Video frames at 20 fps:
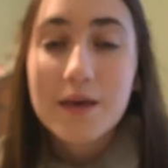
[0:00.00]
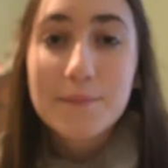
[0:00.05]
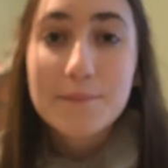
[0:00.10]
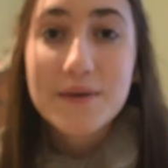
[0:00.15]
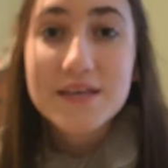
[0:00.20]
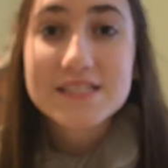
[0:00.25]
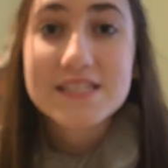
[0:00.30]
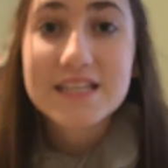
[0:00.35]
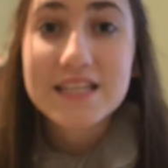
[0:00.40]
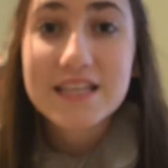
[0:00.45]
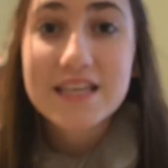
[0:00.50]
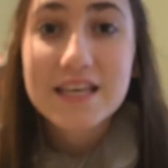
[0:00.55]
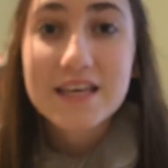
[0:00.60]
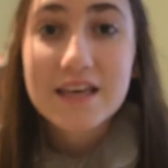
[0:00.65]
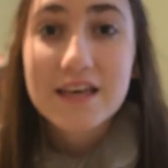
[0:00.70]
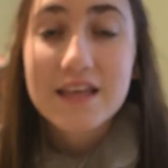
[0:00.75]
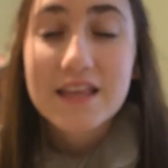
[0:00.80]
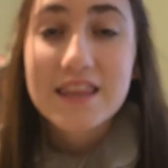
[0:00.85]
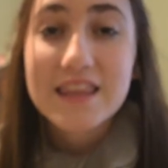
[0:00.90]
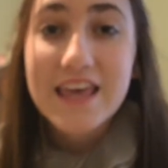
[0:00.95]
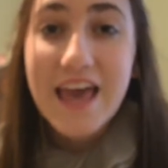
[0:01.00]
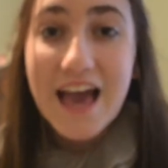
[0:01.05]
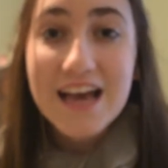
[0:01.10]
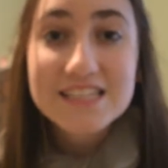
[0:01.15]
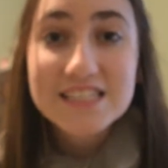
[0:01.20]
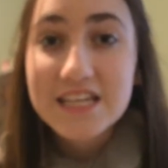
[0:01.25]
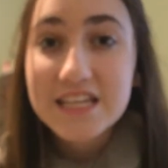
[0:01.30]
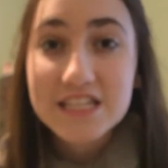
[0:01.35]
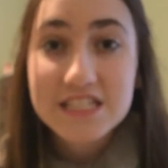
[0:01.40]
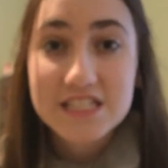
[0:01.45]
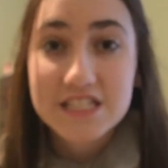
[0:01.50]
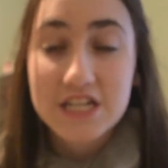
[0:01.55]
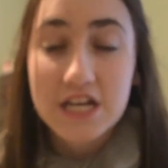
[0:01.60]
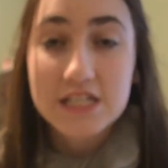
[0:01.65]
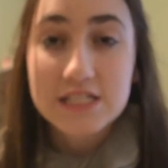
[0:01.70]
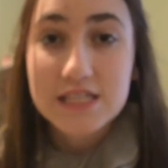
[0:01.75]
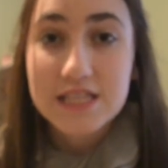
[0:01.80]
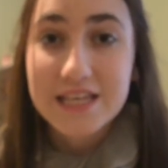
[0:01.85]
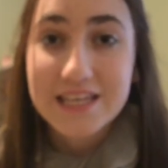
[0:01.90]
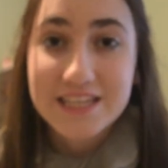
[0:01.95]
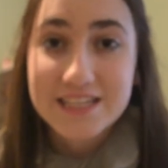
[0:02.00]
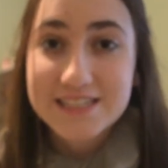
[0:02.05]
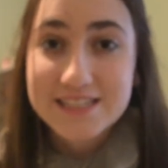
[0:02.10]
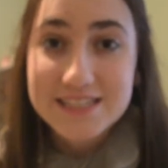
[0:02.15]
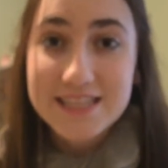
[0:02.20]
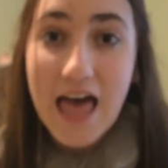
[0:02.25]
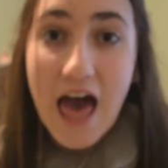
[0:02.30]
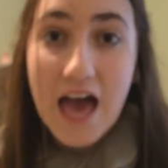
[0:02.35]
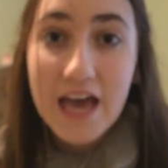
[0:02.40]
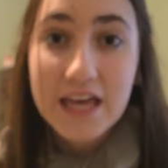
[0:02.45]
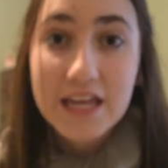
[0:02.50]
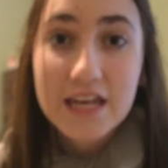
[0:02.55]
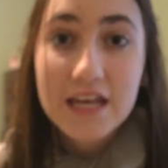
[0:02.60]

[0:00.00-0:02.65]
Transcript: Basically, the axon is just like a slide.